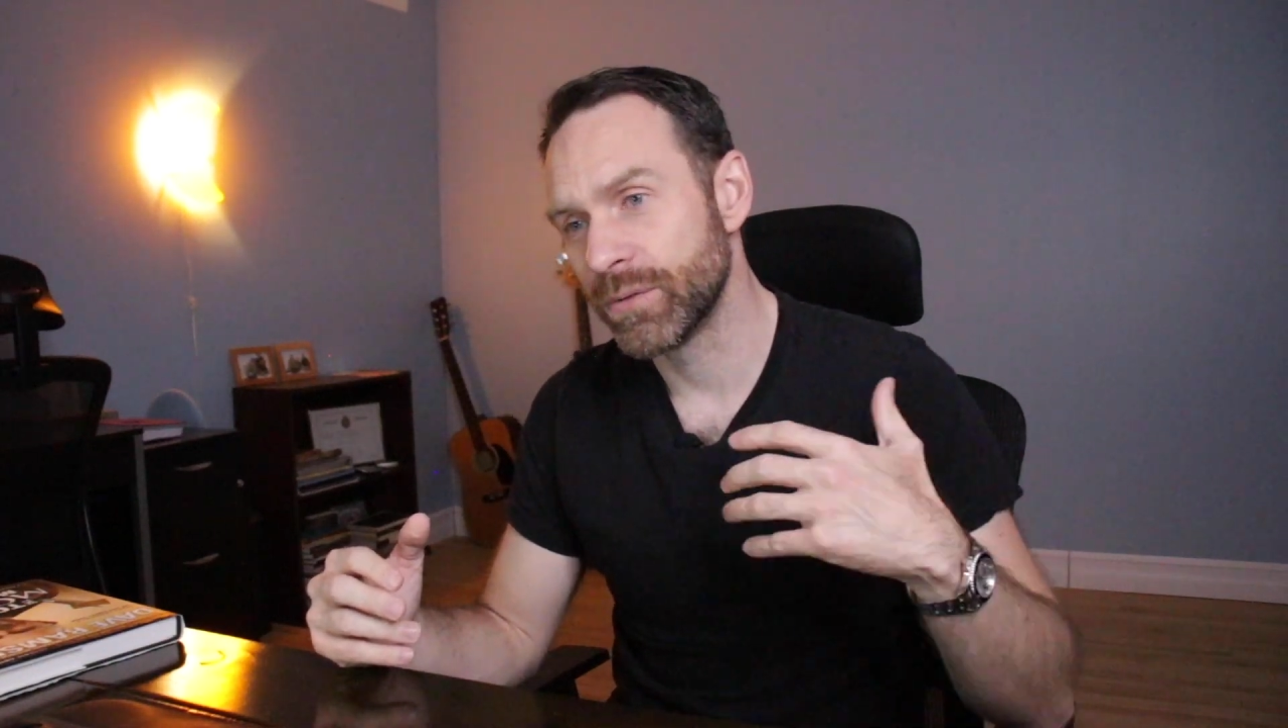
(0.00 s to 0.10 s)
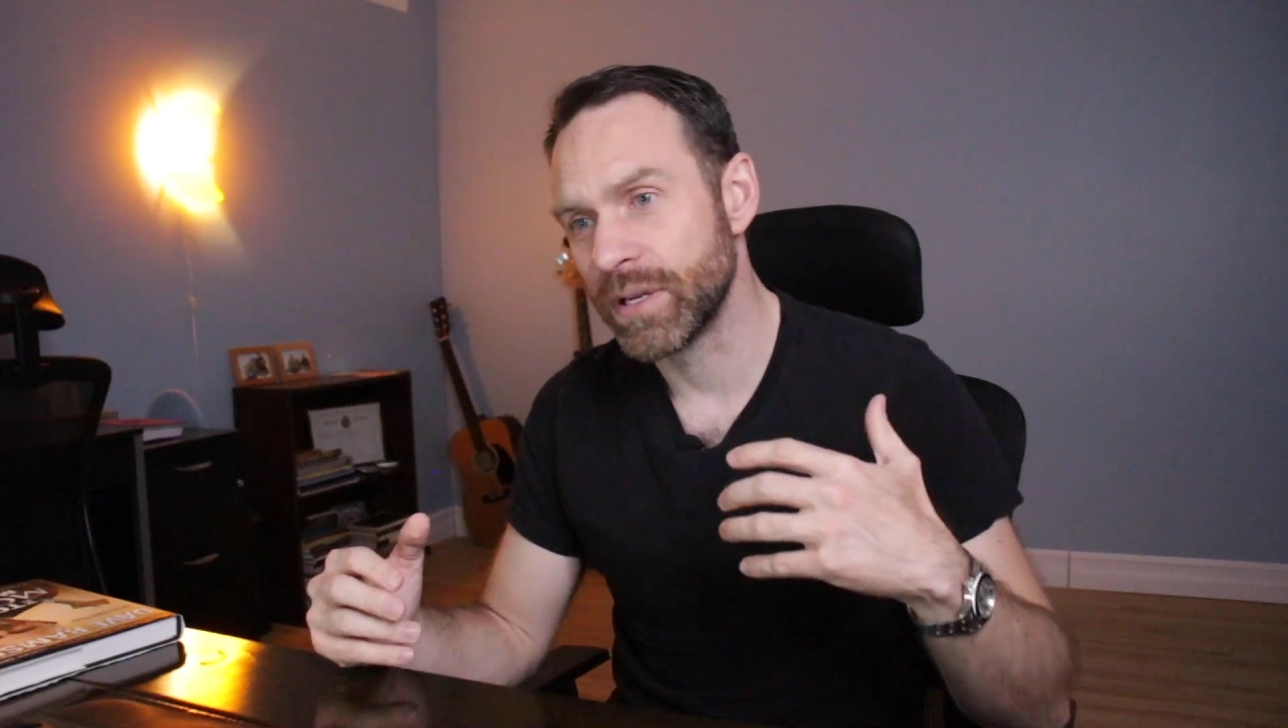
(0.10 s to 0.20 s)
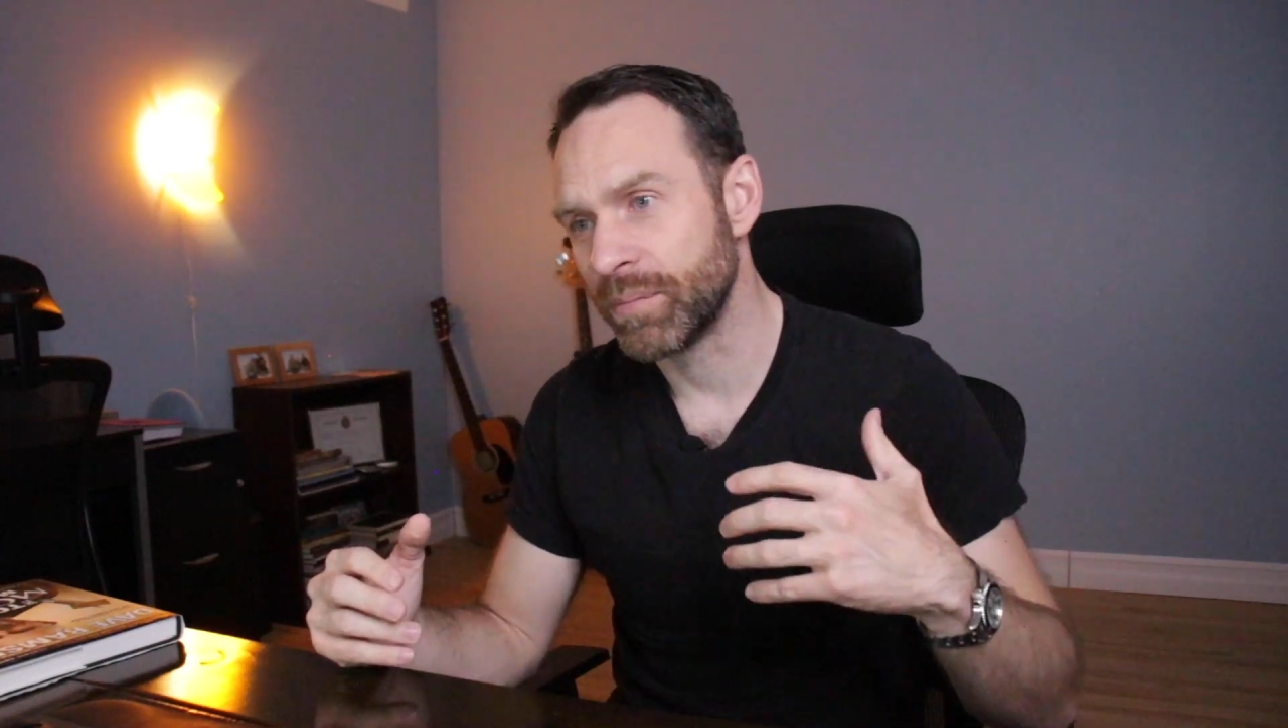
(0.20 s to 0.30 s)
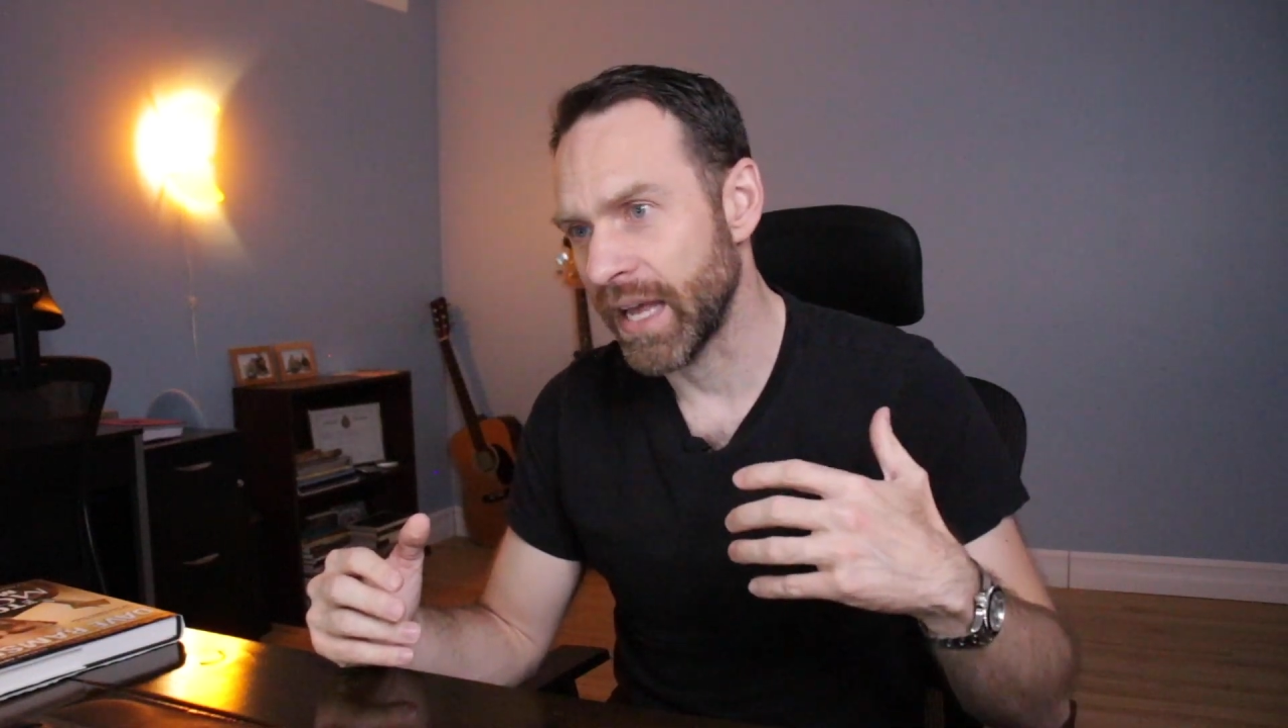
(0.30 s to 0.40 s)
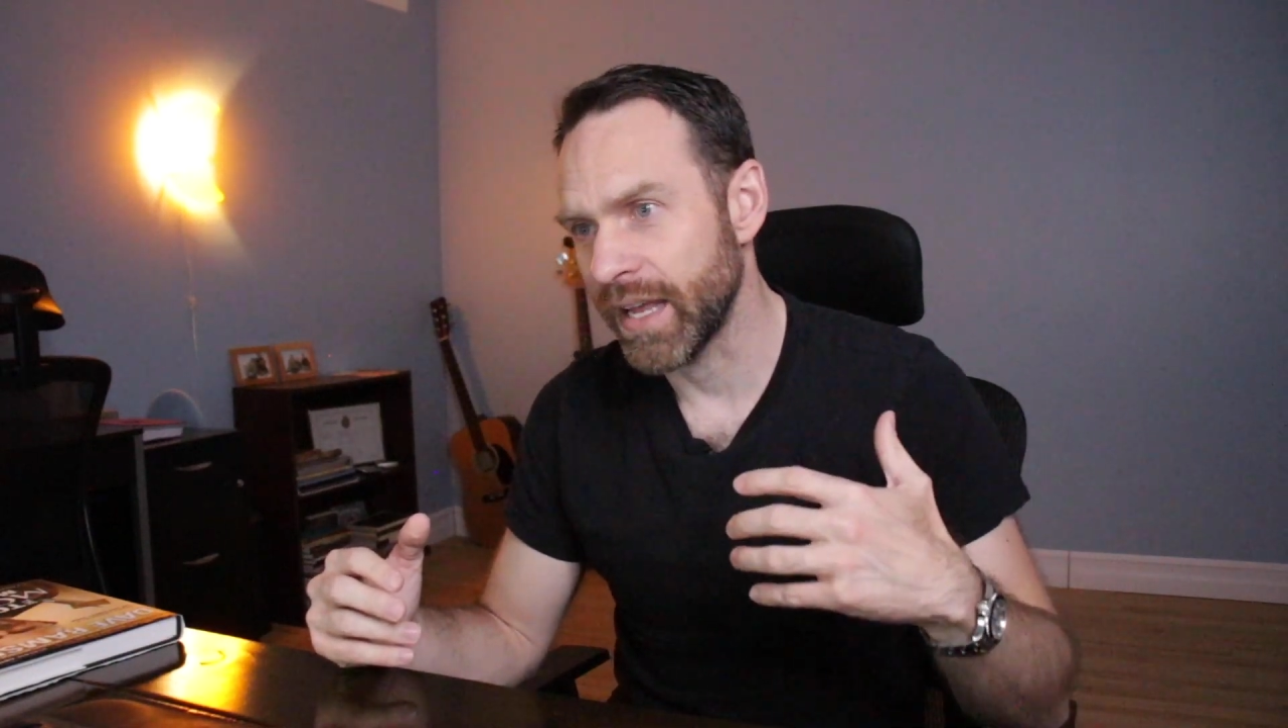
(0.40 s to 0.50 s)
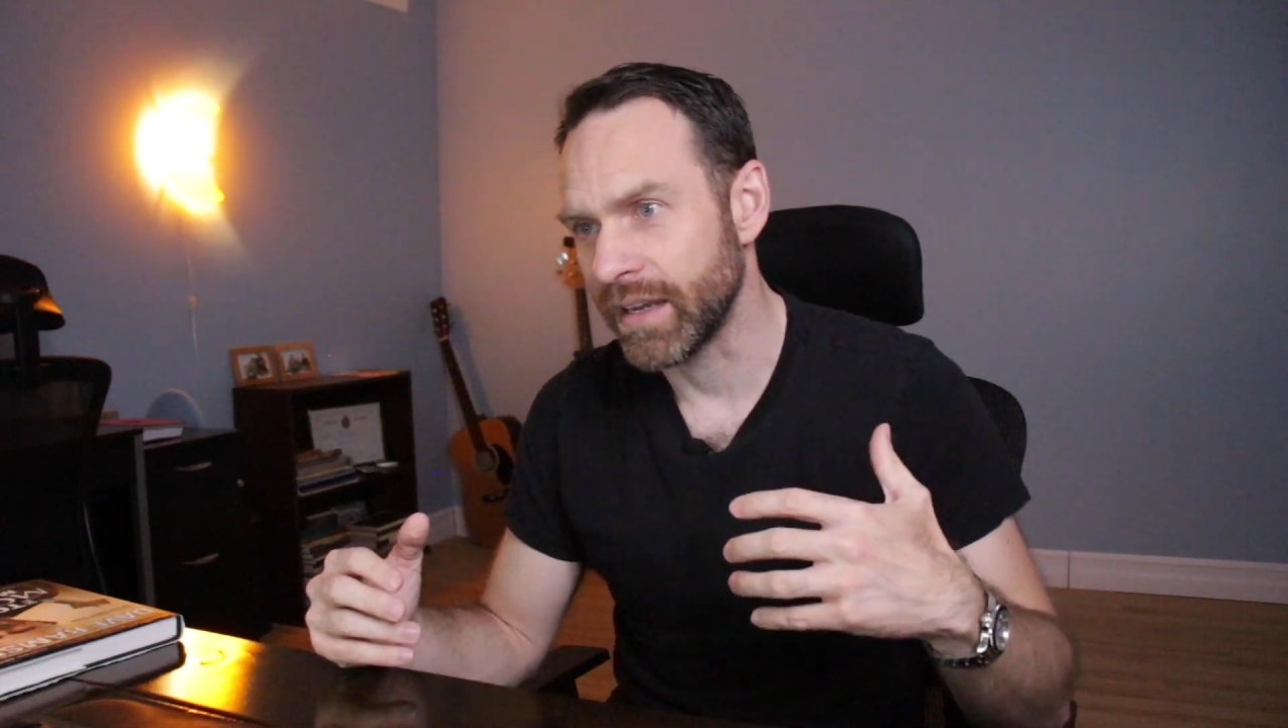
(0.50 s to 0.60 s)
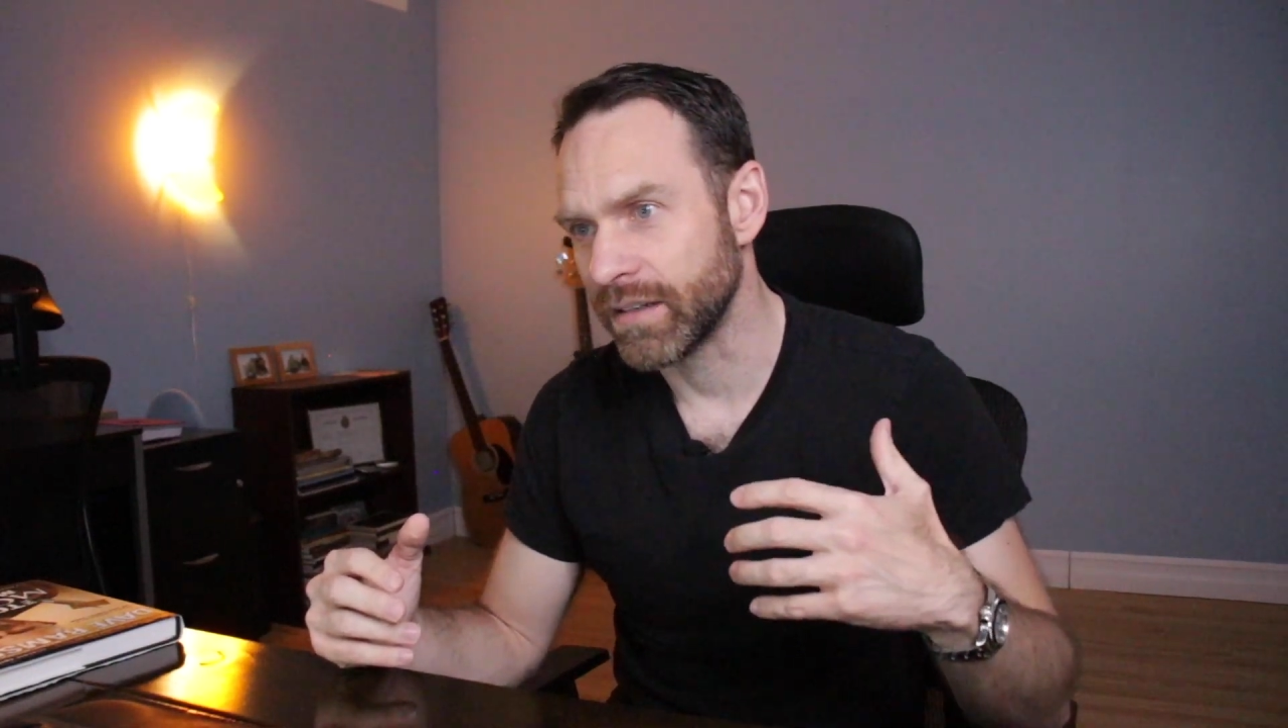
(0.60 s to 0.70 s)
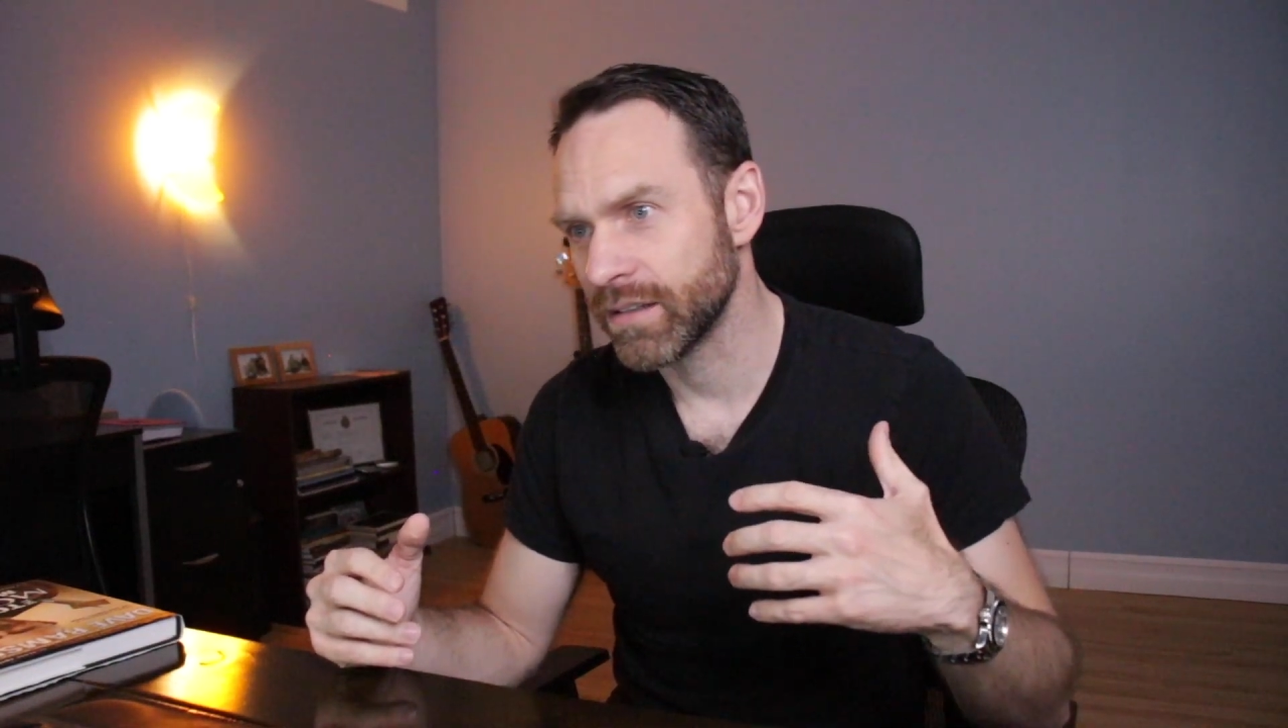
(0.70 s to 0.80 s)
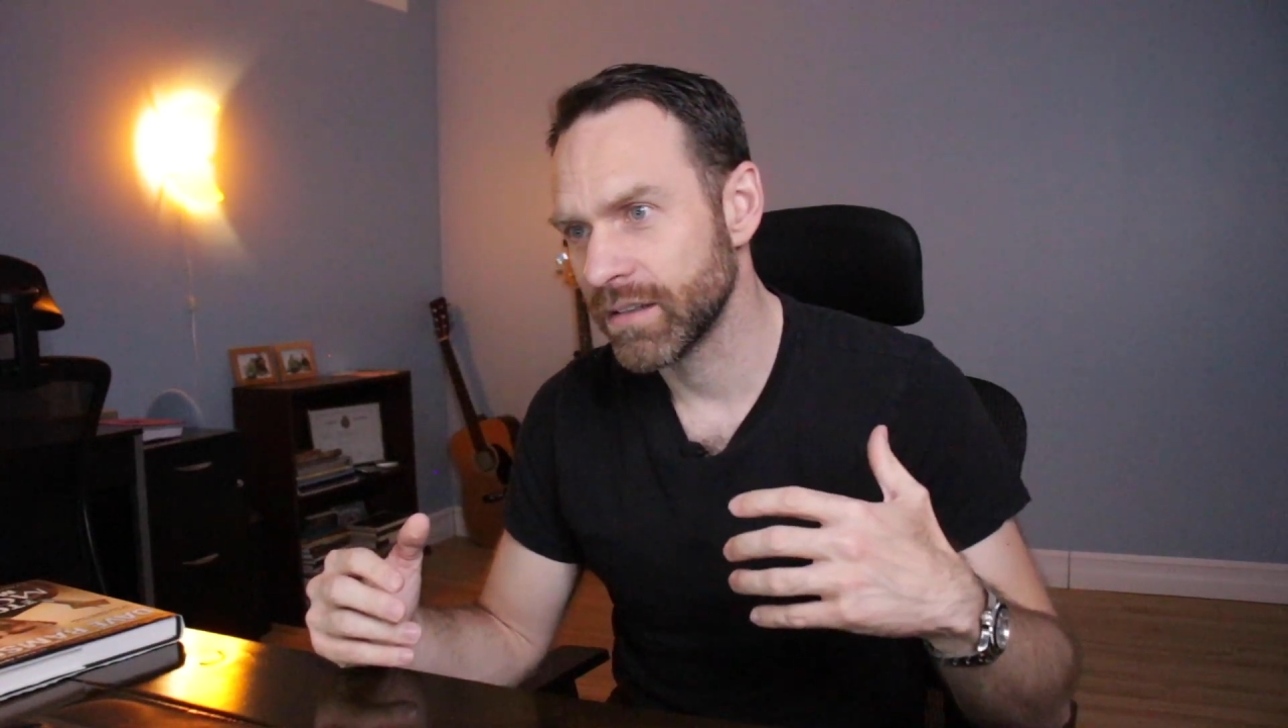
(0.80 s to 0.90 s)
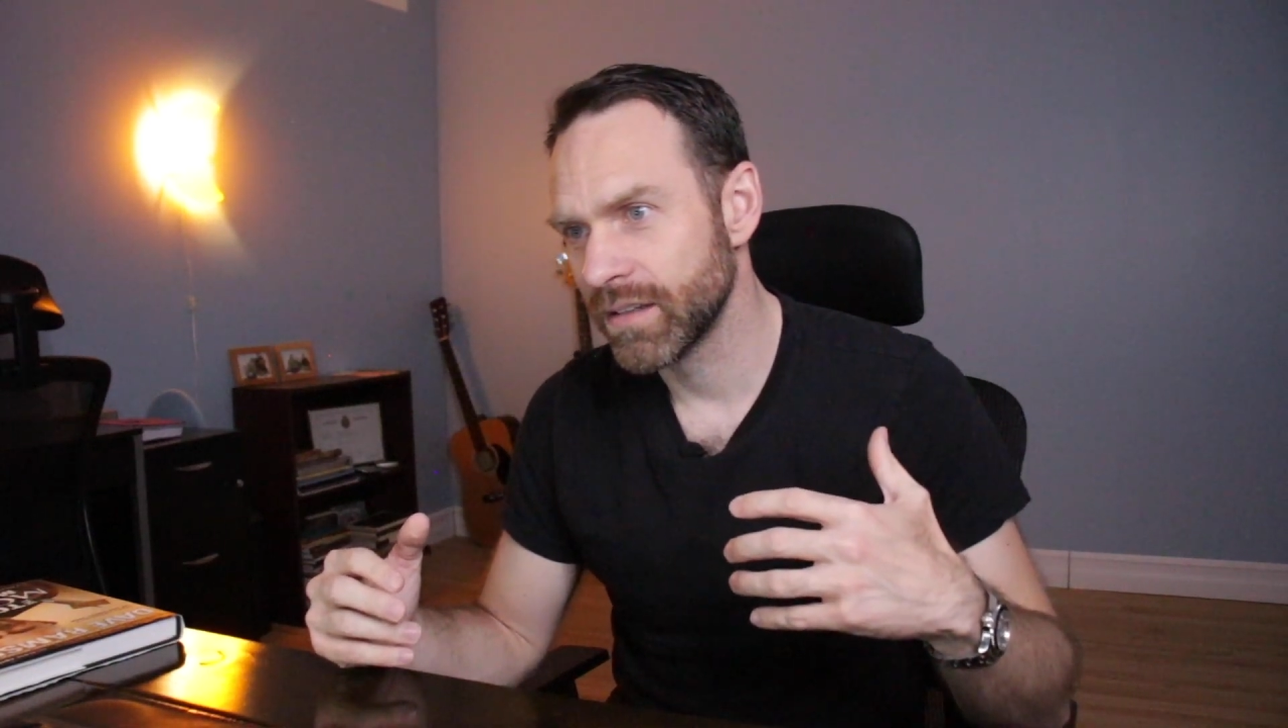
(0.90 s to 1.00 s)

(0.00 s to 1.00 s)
repaid.